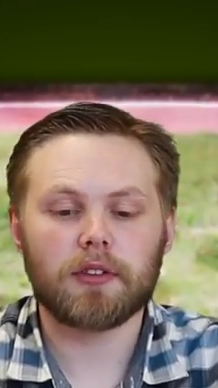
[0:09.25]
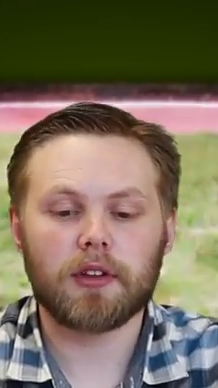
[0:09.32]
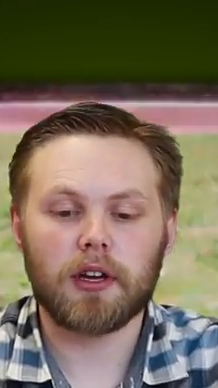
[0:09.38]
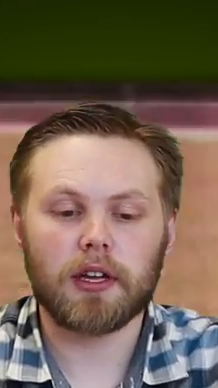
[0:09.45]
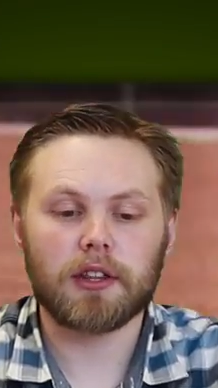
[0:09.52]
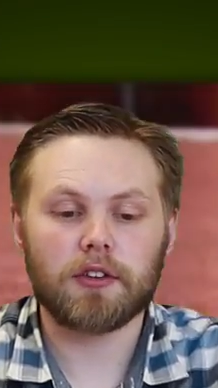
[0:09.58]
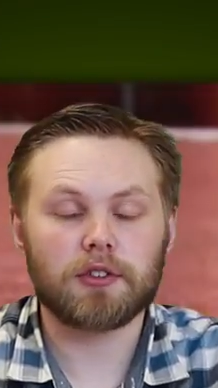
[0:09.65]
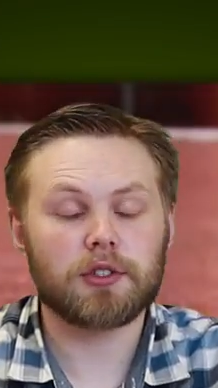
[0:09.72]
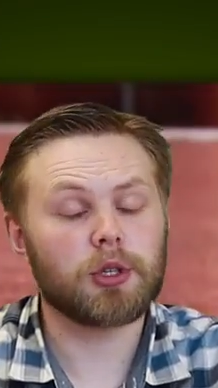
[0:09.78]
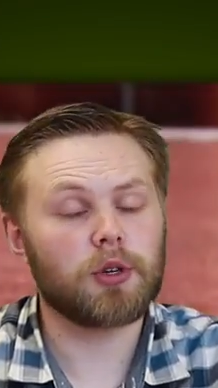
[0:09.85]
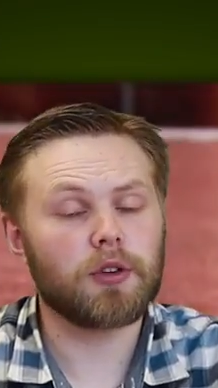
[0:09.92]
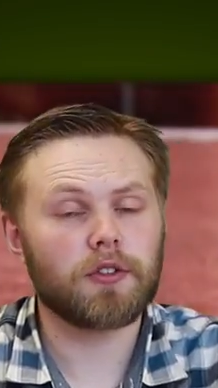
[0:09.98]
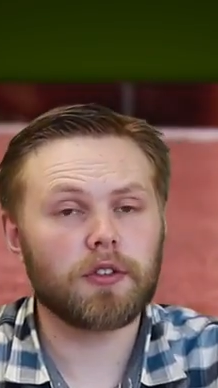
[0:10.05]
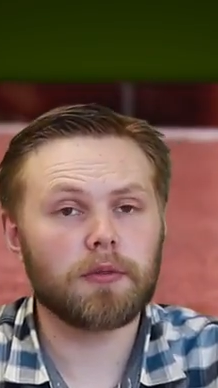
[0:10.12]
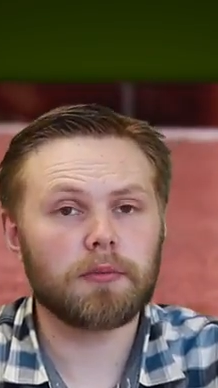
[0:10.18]
Uh, there are
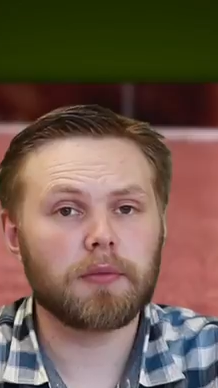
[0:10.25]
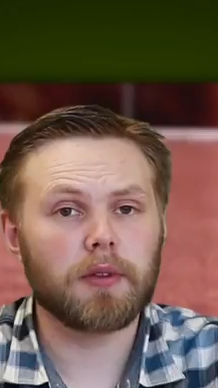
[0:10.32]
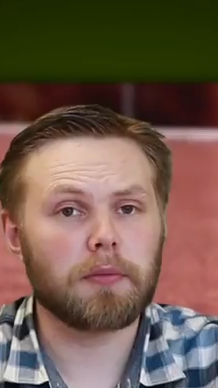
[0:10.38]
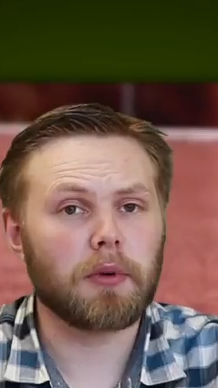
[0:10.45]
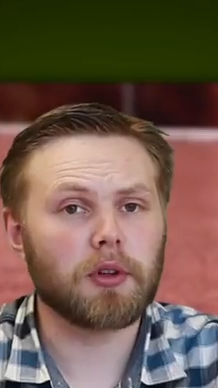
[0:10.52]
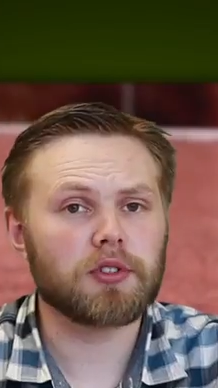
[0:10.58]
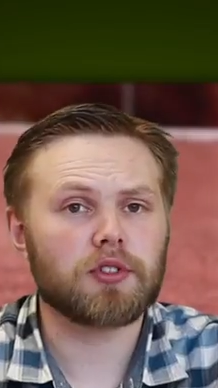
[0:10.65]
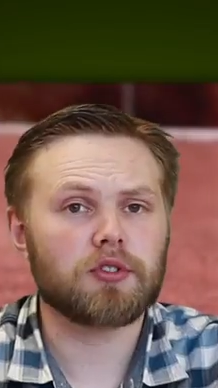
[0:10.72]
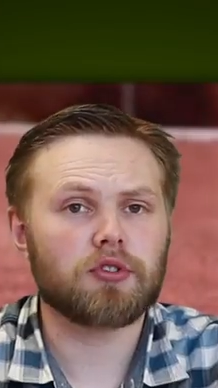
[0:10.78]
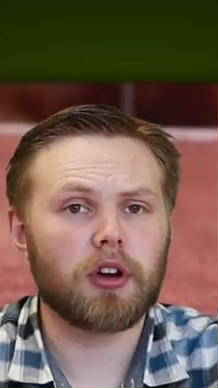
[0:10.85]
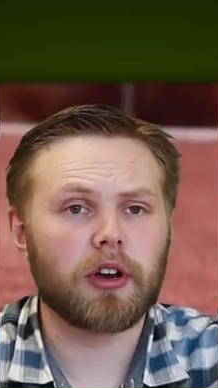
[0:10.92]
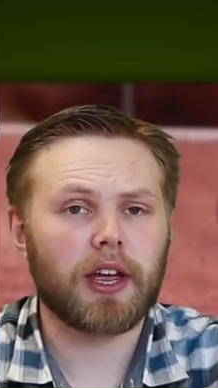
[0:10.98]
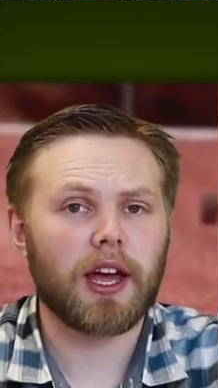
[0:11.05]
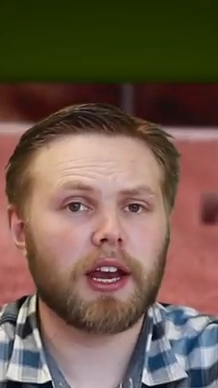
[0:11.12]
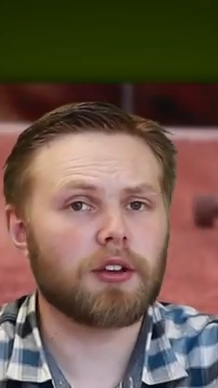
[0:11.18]
two of them, the monster
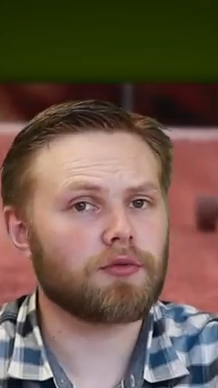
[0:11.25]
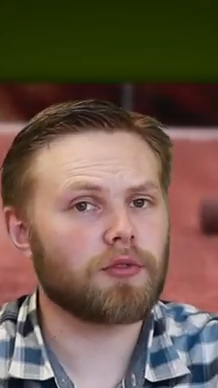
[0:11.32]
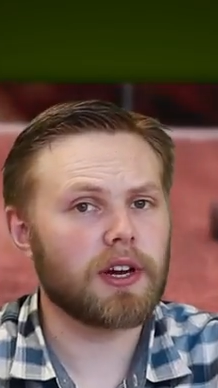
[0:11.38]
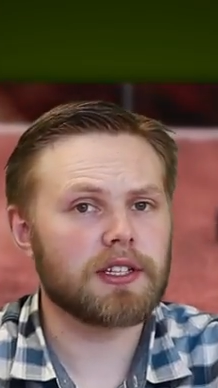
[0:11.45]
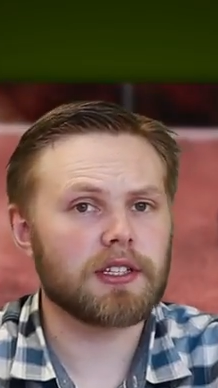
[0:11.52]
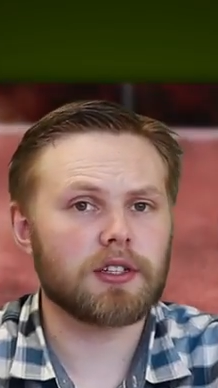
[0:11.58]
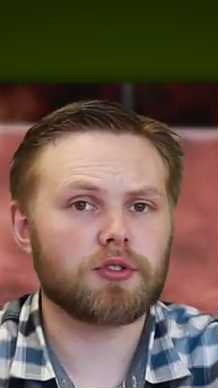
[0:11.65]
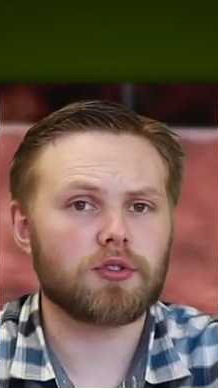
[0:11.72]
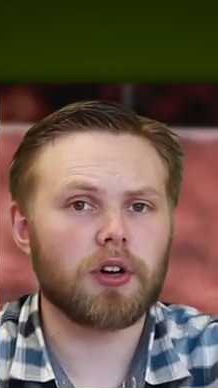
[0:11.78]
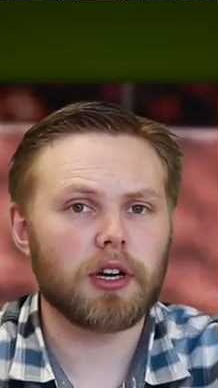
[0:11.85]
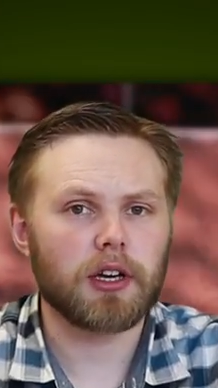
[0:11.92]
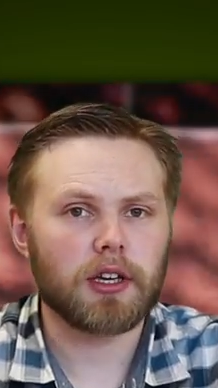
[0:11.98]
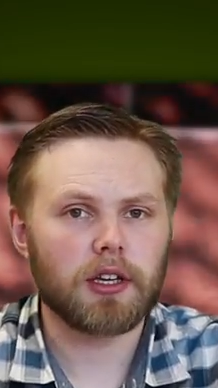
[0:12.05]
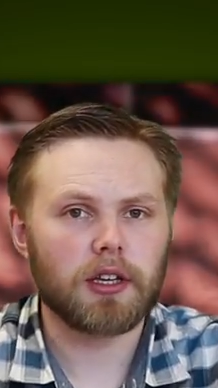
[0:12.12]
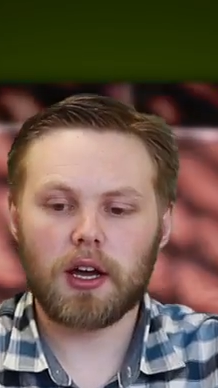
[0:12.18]
truck and a racing
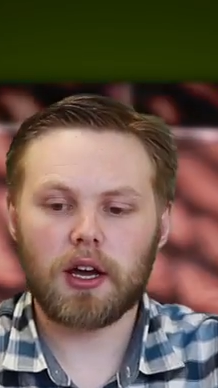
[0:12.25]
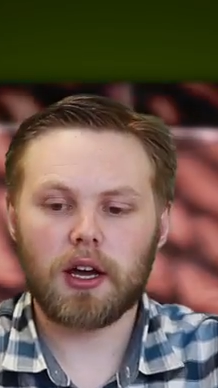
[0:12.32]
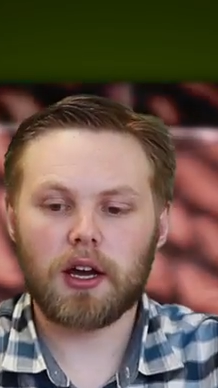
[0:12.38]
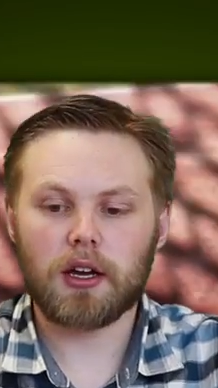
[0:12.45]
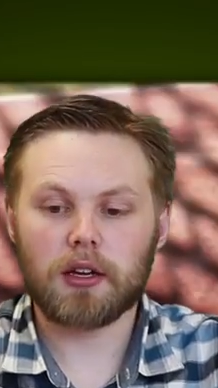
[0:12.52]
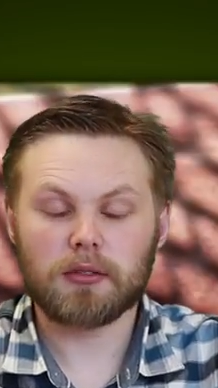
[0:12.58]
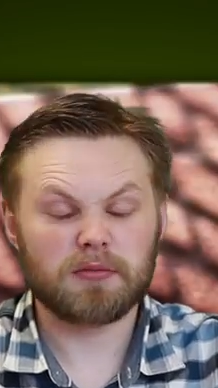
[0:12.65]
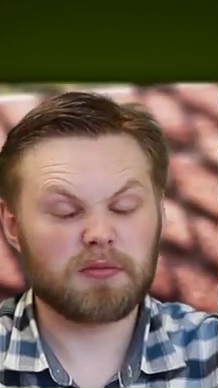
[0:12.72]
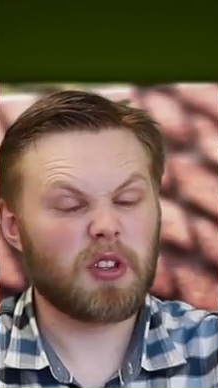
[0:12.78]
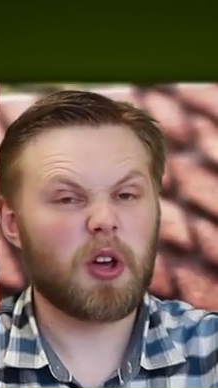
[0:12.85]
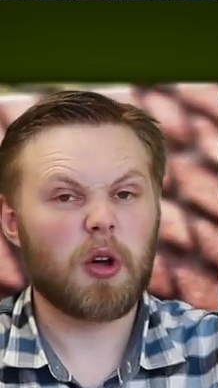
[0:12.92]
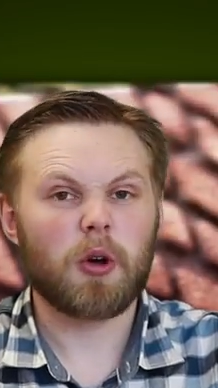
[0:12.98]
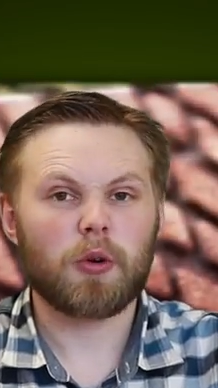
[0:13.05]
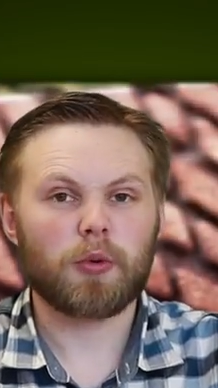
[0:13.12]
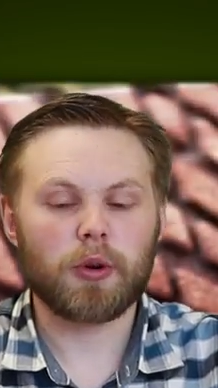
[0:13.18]
truck. Uh,
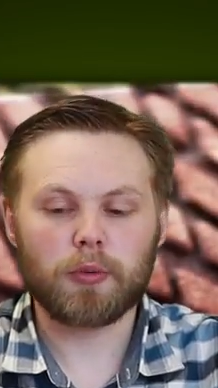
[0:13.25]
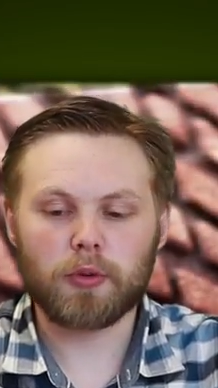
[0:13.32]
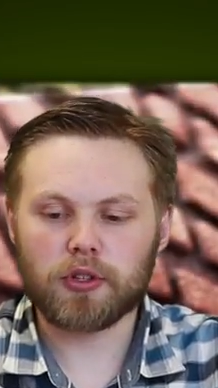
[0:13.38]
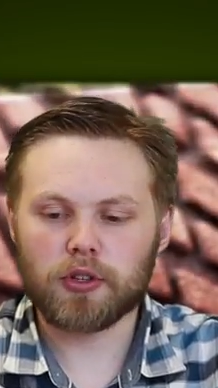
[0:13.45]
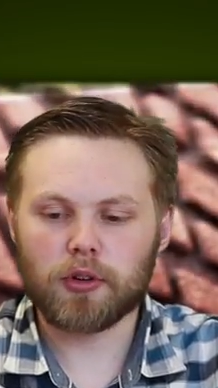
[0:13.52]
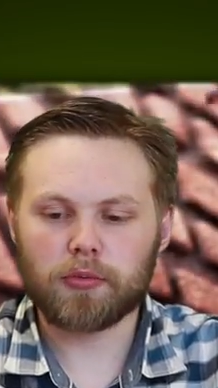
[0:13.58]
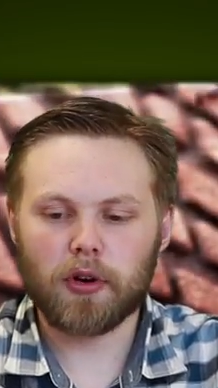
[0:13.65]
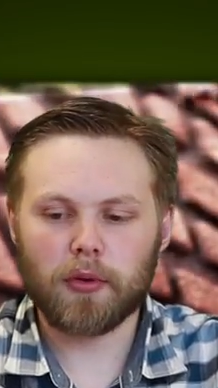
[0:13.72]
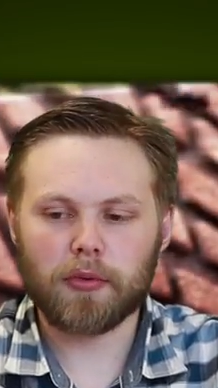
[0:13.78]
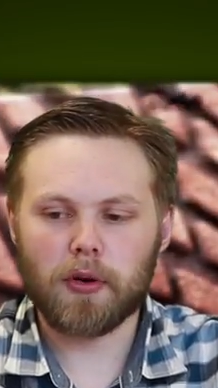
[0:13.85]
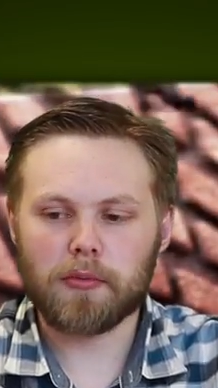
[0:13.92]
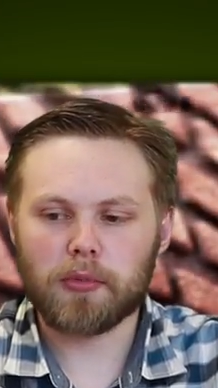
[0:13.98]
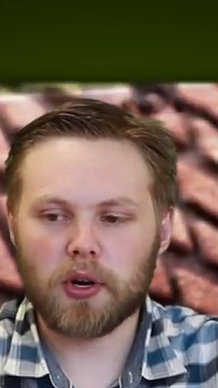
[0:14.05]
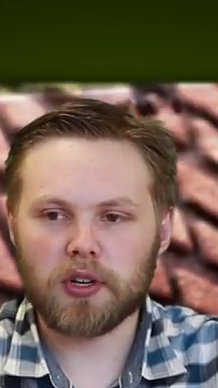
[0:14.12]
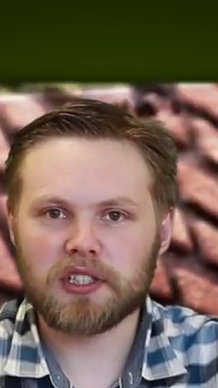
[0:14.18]
we would do a proper
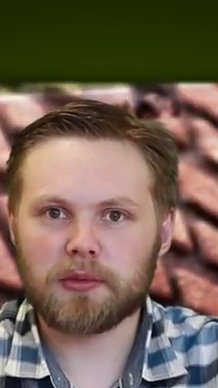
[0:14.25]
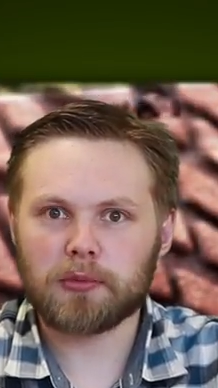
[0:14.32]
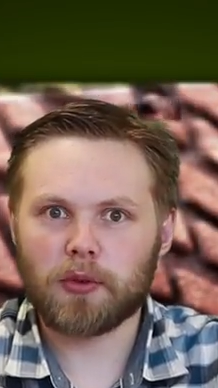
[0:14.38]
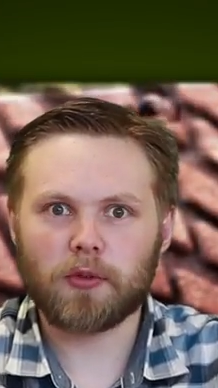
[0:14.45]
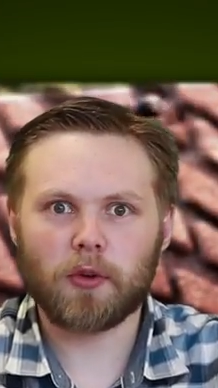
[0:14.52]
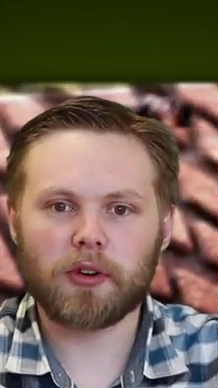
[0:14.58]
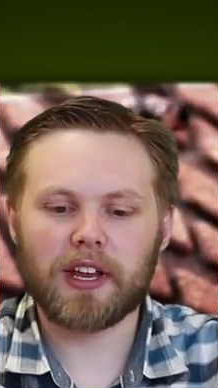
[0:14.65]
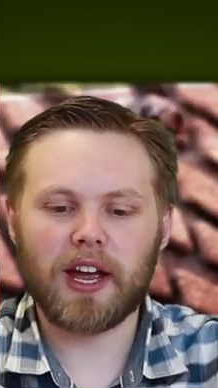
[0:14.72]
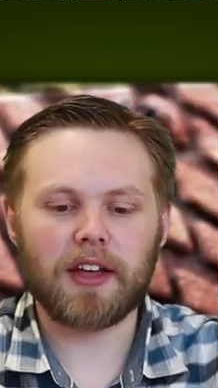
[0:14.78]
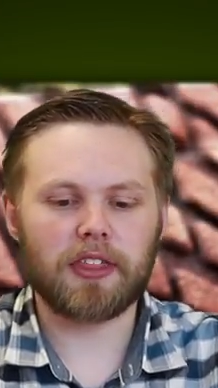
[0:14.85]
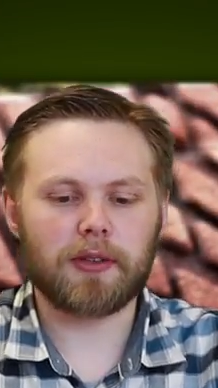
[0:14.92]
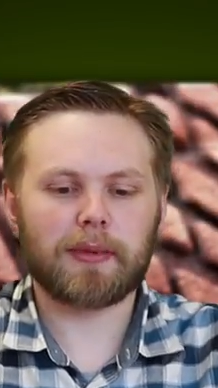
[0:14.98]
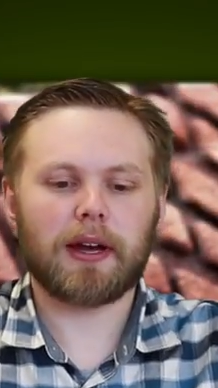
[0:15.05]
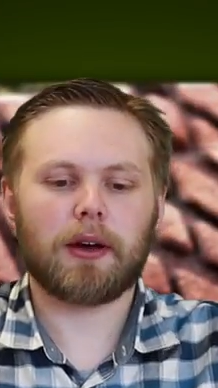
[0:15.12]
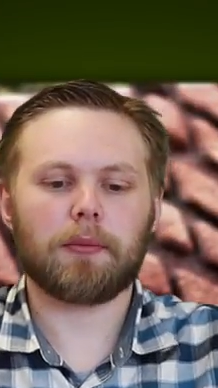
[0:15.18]
unboxing, but we've already
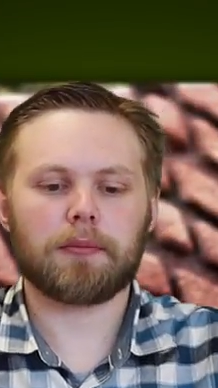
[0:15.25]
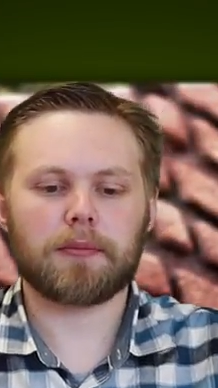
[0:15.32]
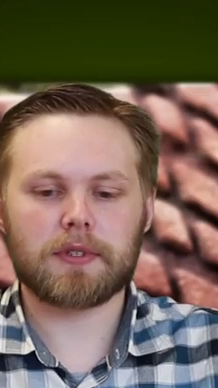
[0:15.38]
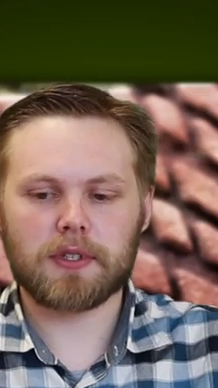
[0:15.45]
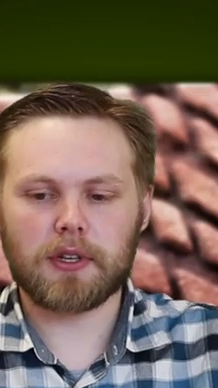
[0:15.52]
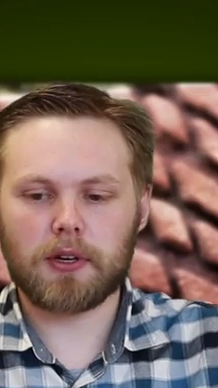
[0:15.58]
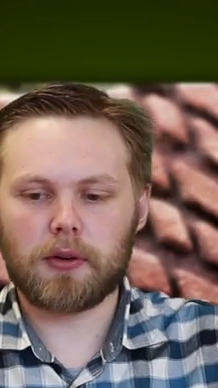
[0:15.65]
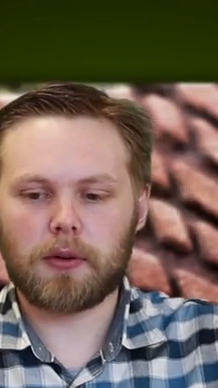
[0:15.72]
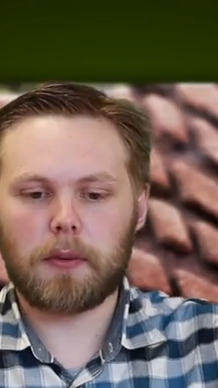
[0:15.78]
had them out, so